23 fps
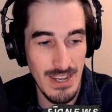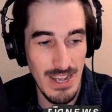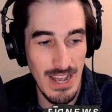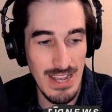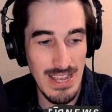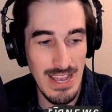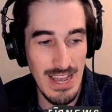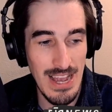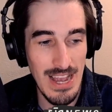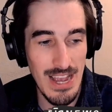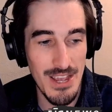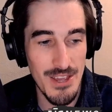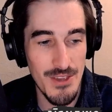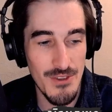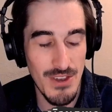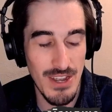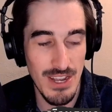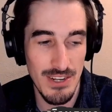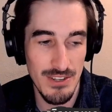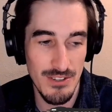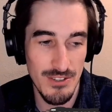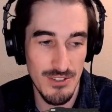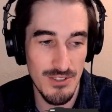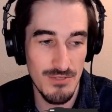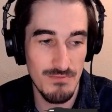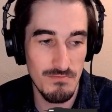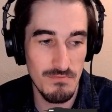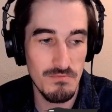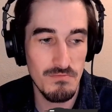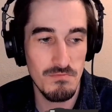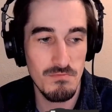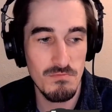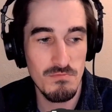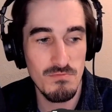AKA, you can
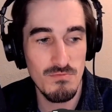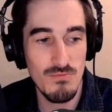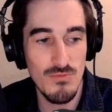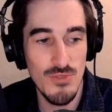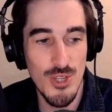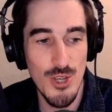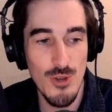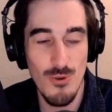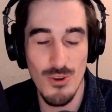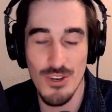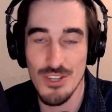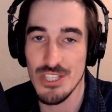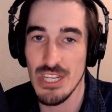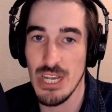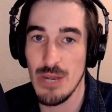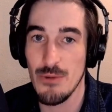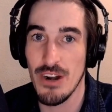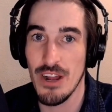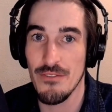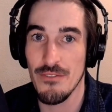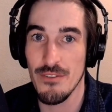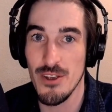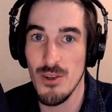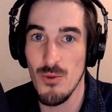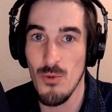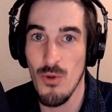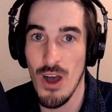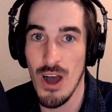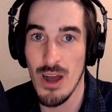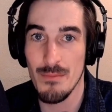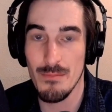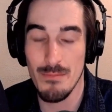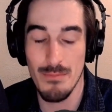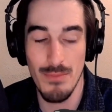do or say what you want,
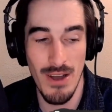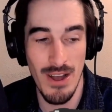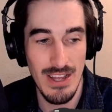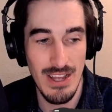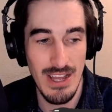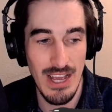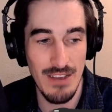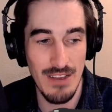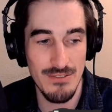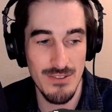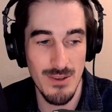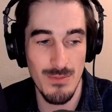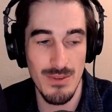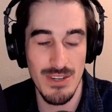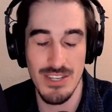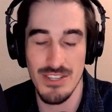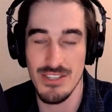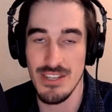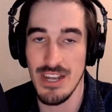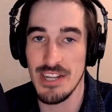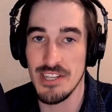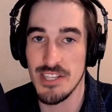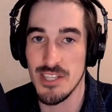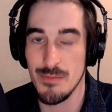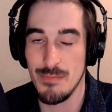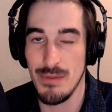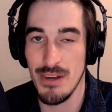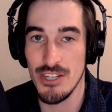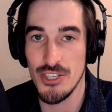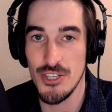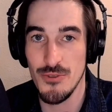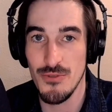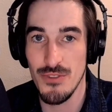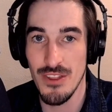but if someone decides to
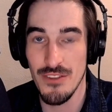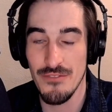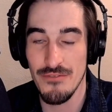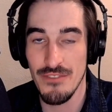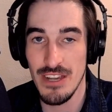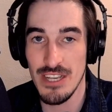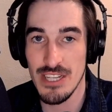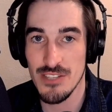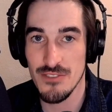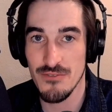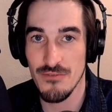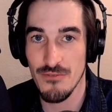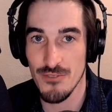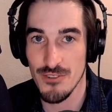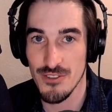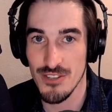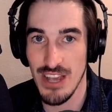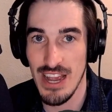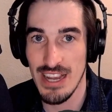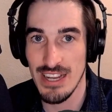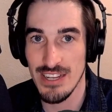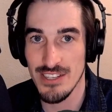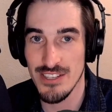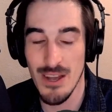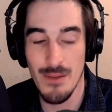punch you in the face for saying